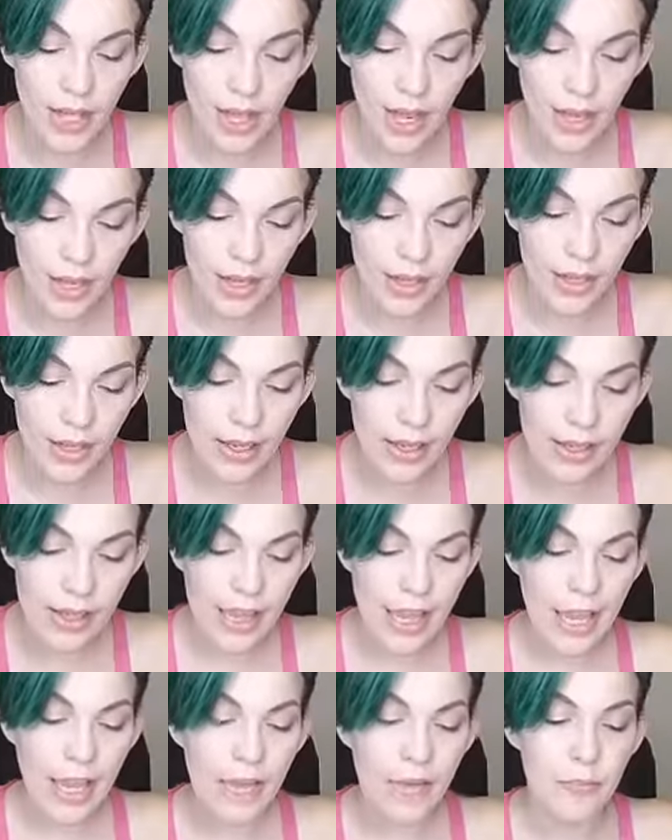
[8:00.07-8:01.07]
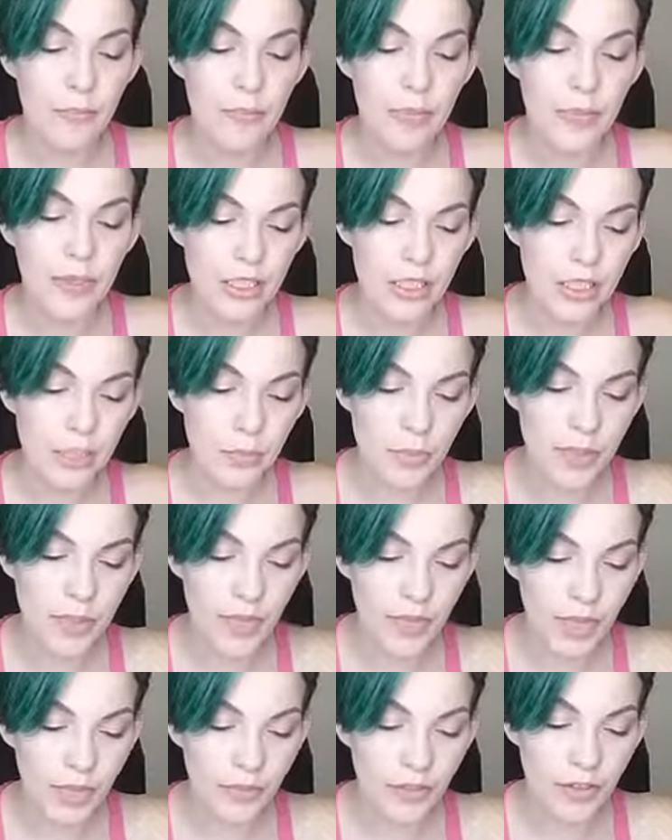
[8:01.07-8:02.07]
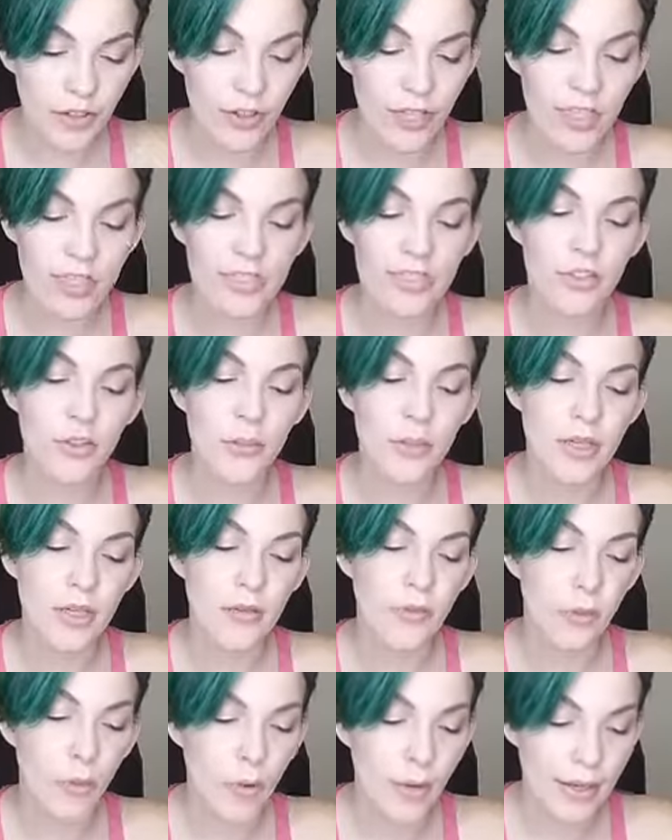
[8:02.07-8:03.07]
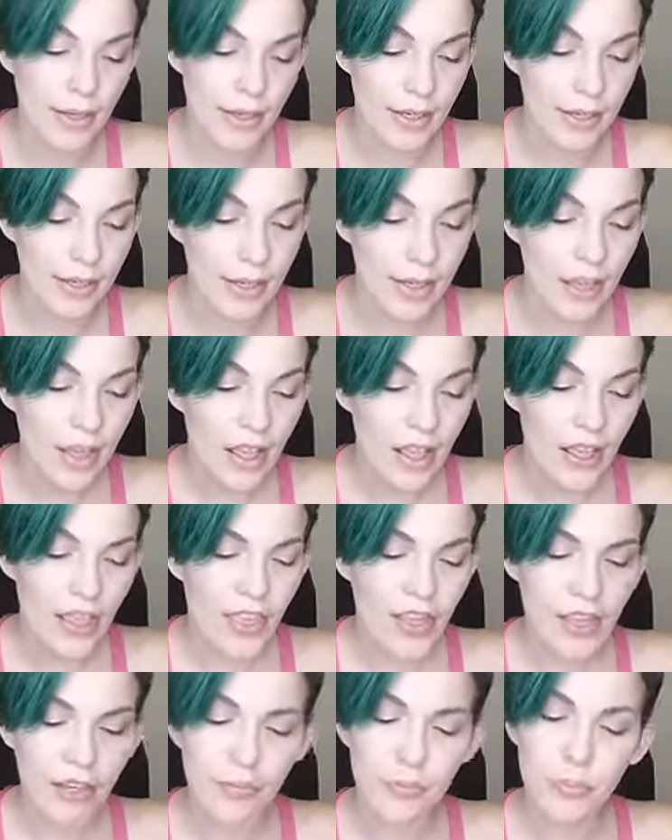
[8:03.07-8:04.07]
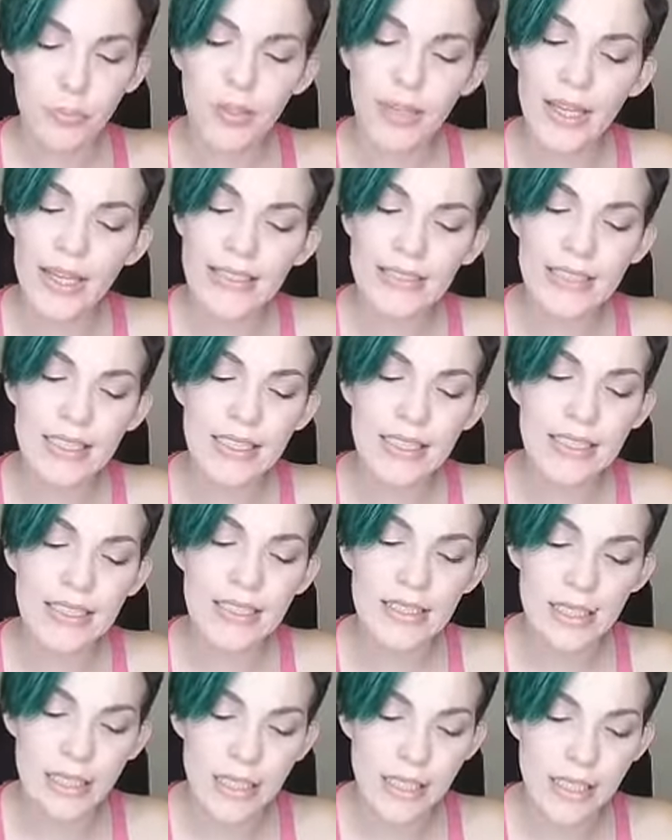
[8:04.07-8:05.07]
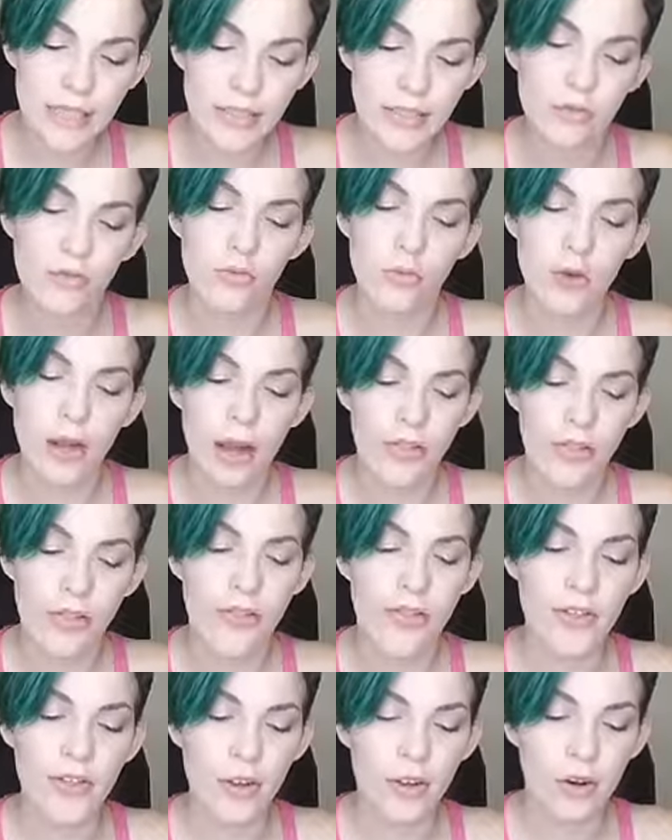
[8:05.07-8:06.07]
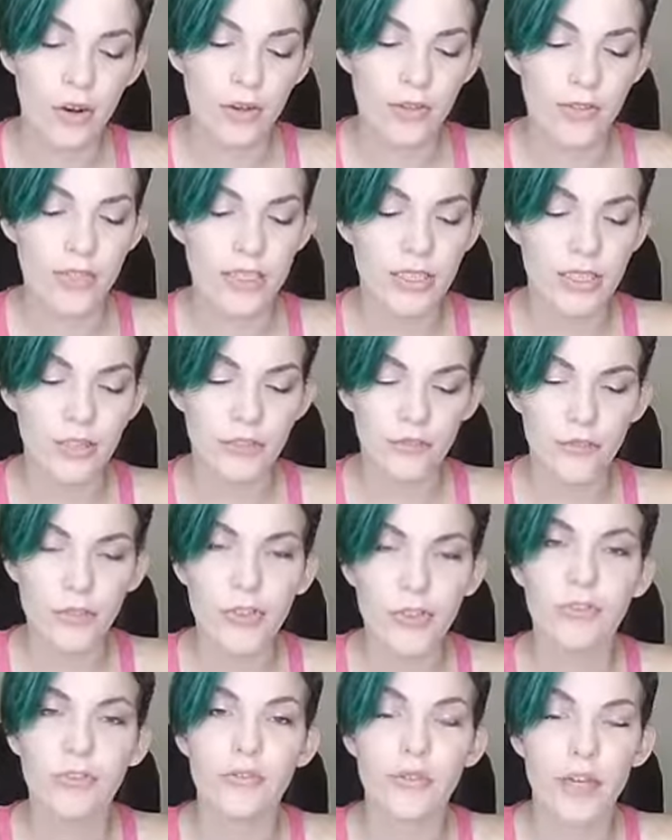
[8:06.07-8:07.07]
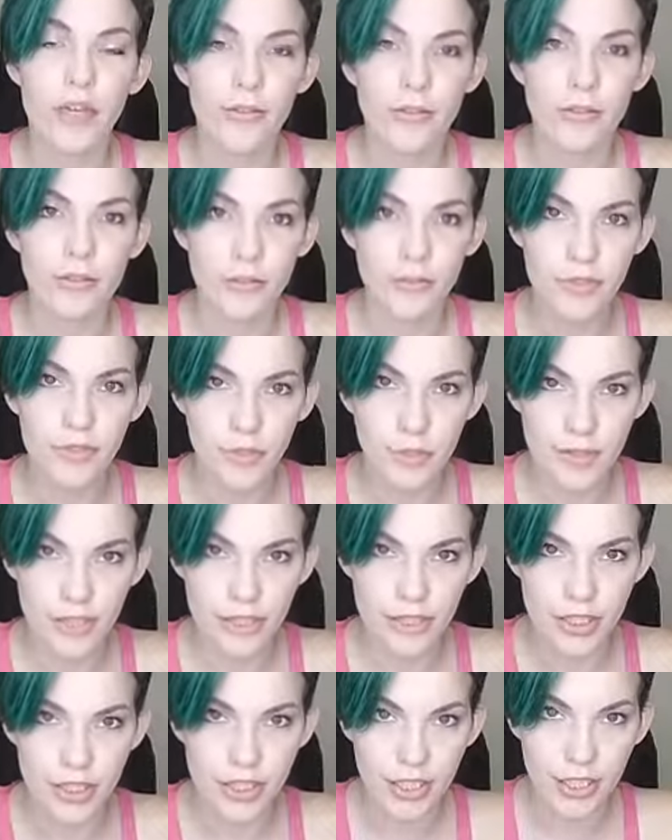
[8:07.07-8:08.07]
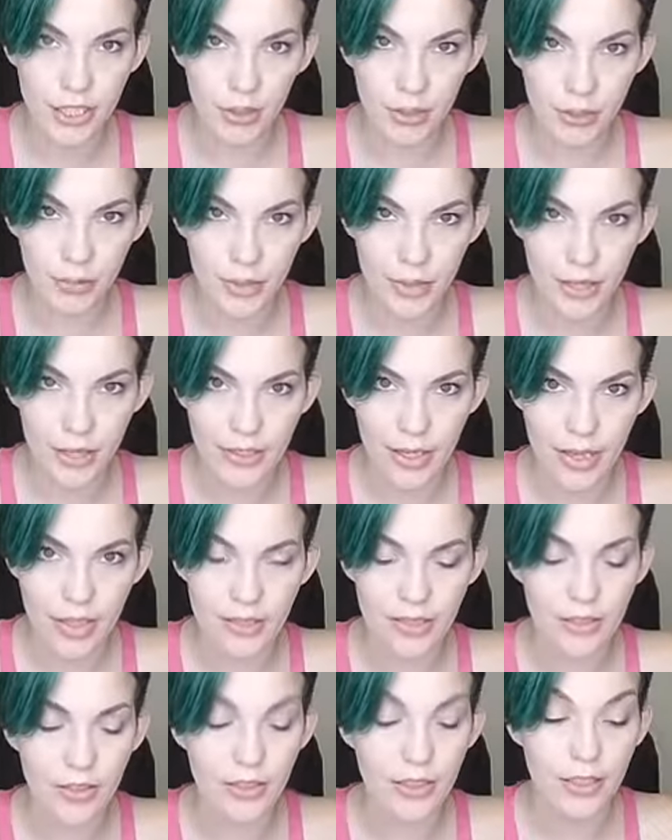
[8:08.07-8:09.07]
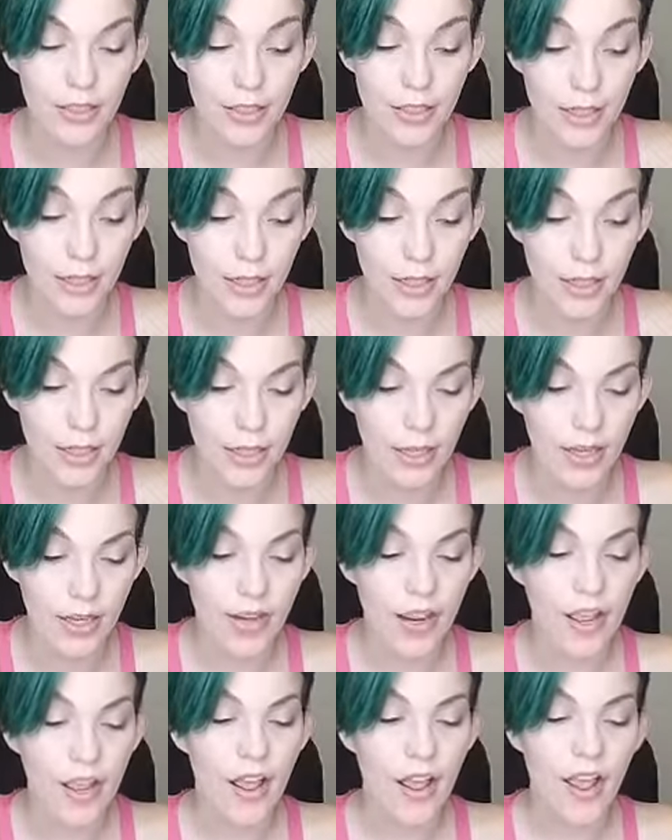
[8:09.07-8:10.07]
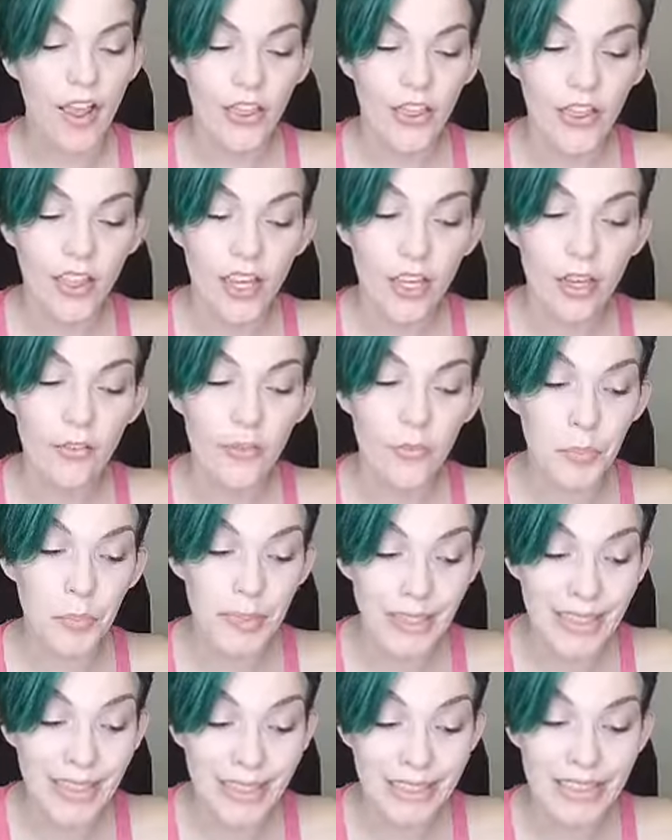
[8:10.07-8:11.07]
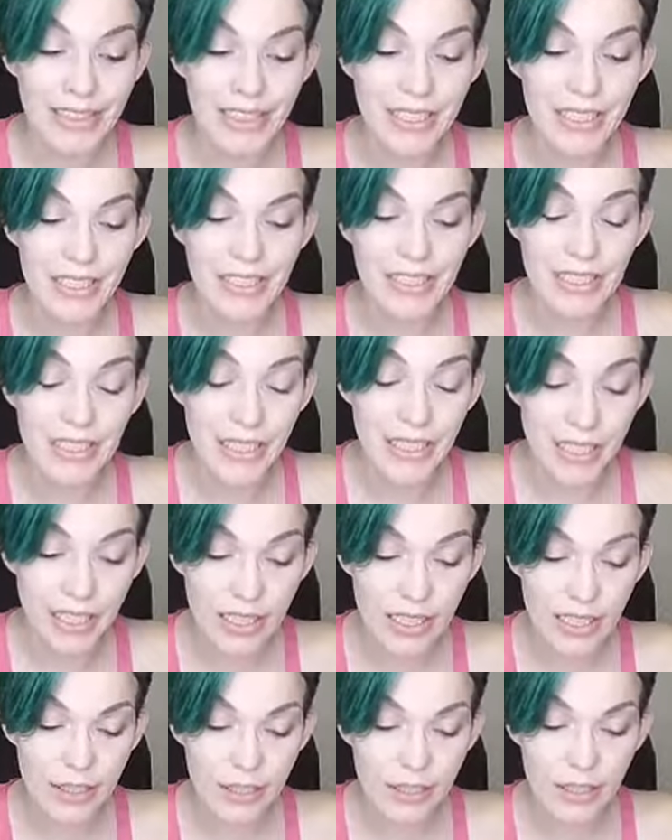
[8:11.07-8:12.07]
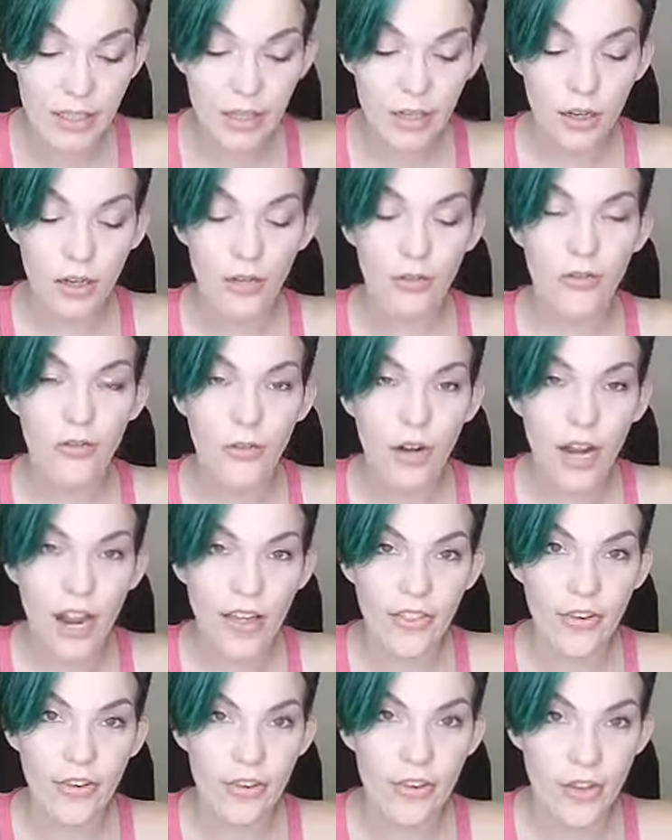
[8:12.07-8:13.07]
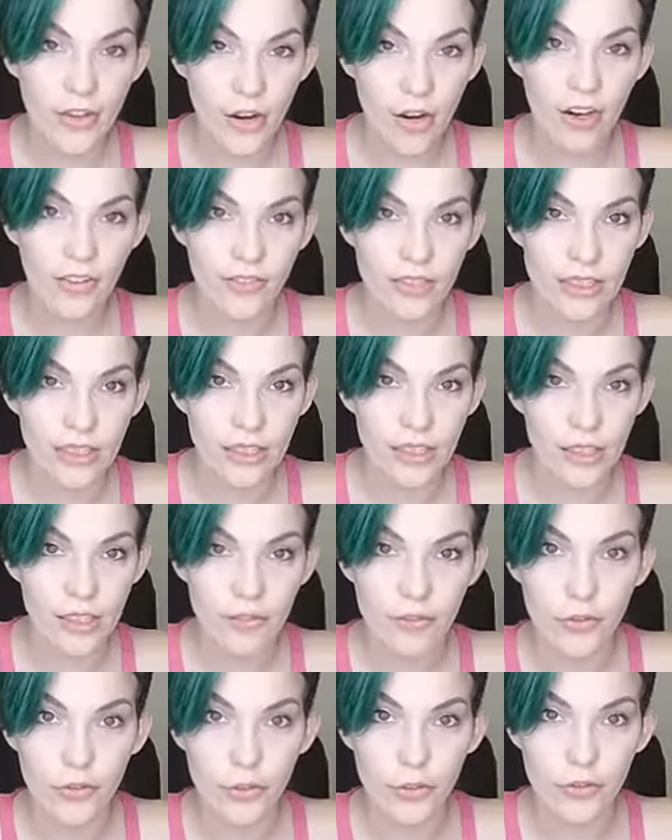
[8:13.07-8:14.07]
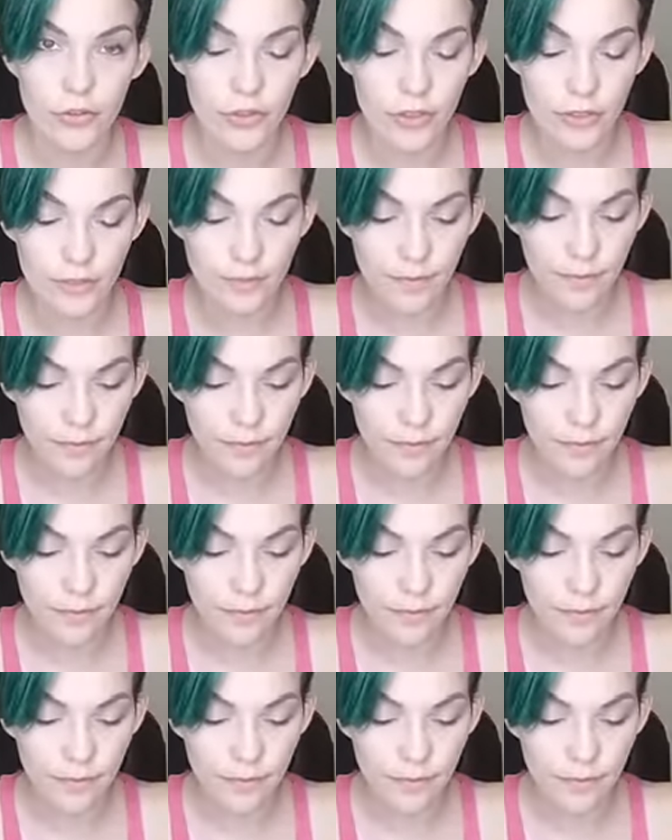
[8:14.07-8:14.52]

day. Ambitious behavior is to be avoided. Think of planting seeds rather than harvesting fruit. And Spirit just yelled at me at that, so I'm going to say that again. Think of planting seeds rather than harvesting fruit.